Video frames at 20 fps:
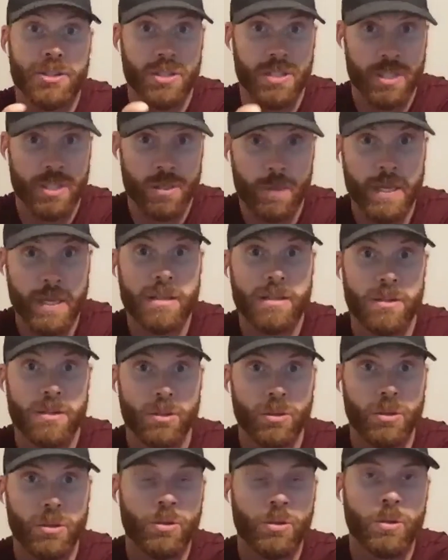speak
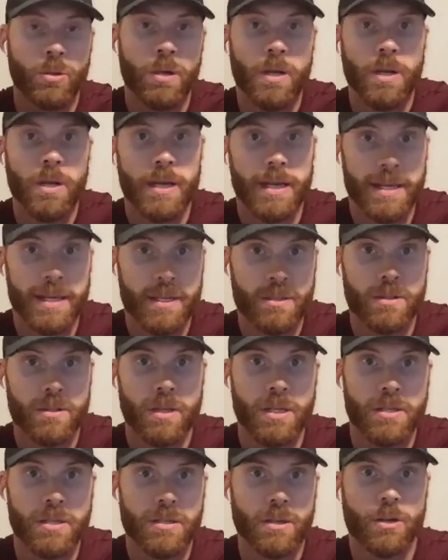to you
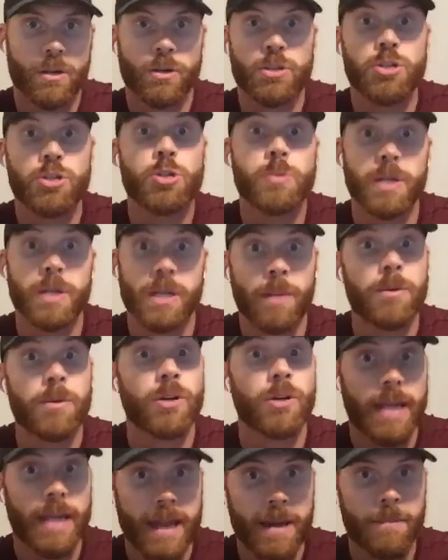come to
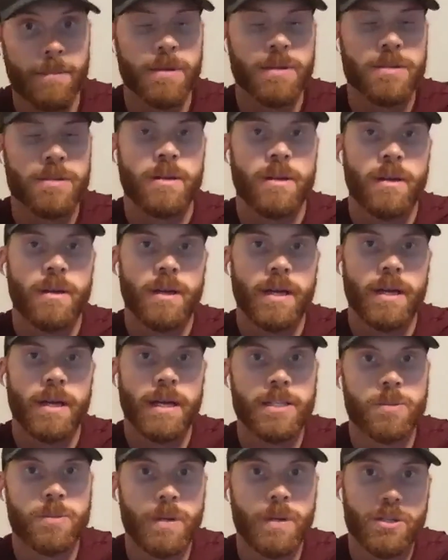your campus
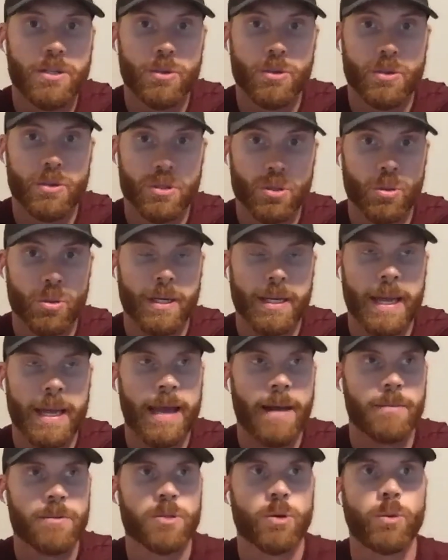and speak to you is through a
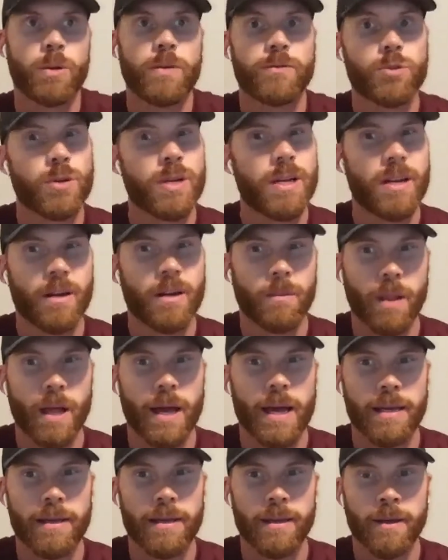camp. So we've treated them
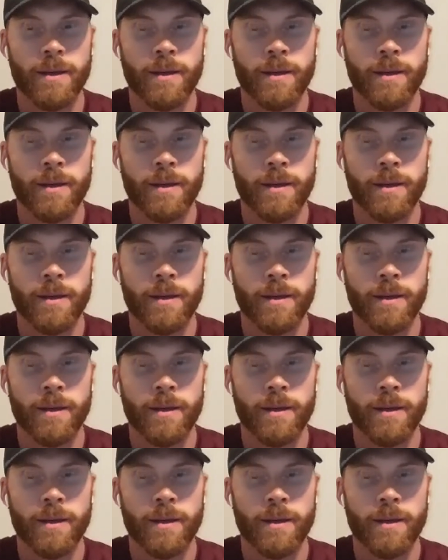like,